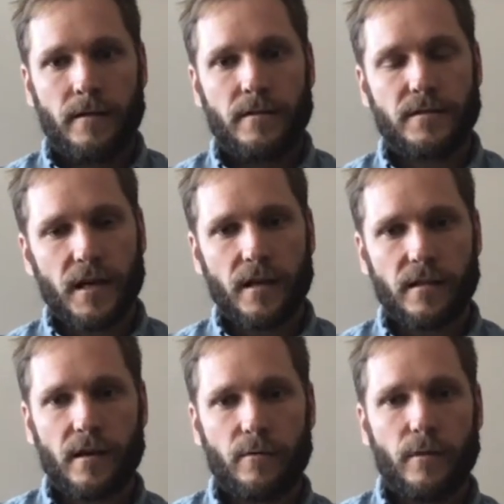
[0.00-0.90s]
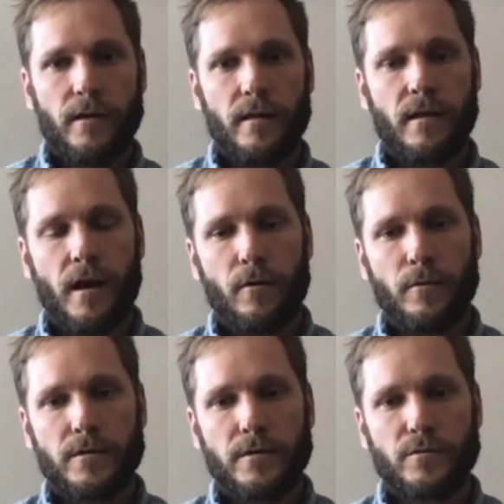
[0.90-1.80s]
The second thing we did there
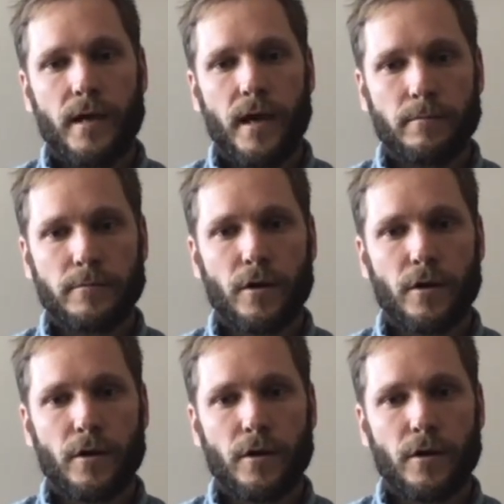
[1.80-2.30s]
was we kept